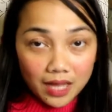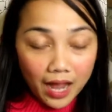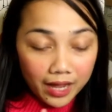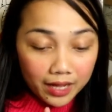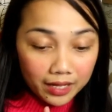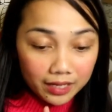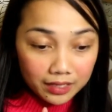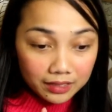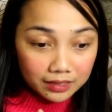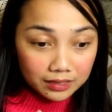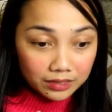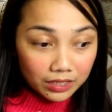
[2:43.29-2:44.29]
I
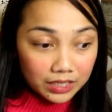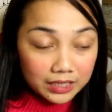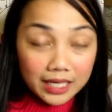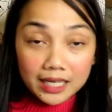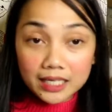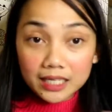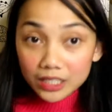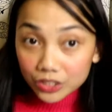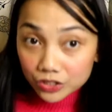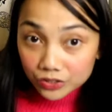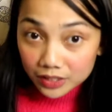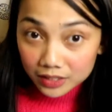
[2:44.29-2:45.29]
started taking
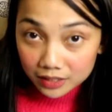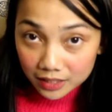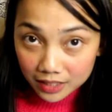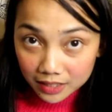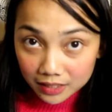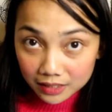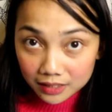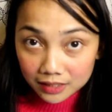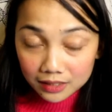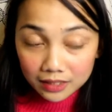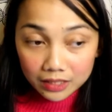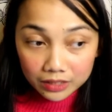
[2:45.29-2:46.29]
interest in
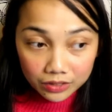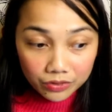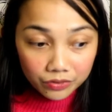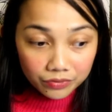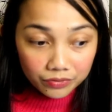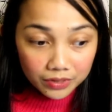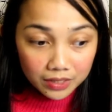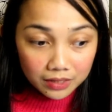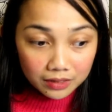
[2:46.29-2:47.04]
calligraphy